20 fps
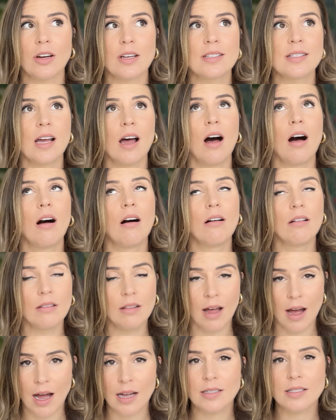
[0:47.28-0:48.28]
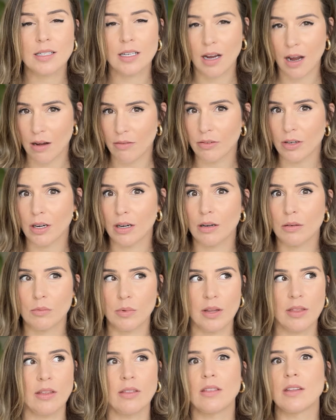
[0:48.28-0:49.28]
is a lot to cover
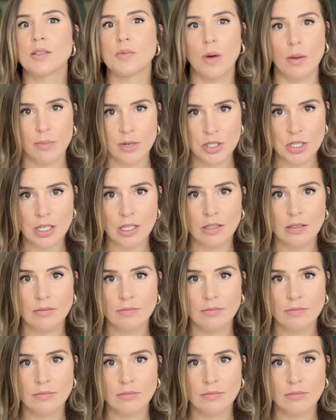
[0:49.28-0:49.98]
within this one machine.